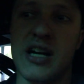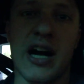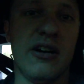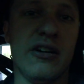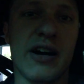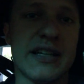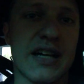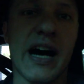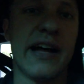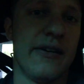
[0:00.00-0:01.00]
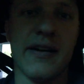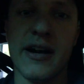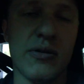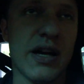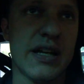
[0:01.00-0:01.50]
entirely like to idle
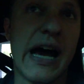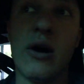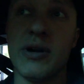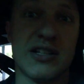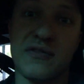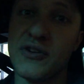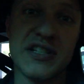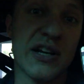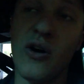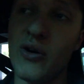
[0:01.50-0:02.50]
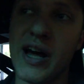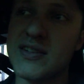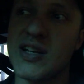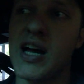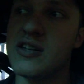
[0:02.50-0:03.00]
right away. Now, when it's freezing cold
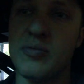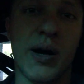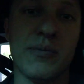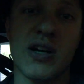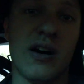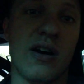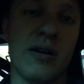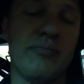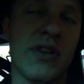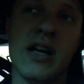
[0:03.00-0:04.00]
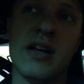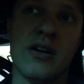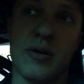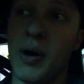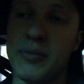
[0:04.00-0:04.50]
outside and you pump the car,
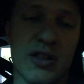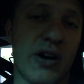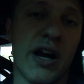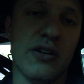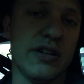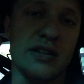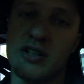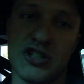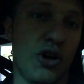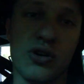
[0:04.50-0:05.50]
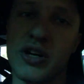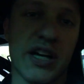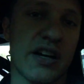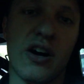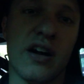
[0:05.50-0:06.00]
or pump the throttle, the choke will
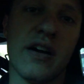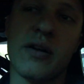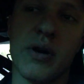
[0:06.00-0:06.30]
kick on right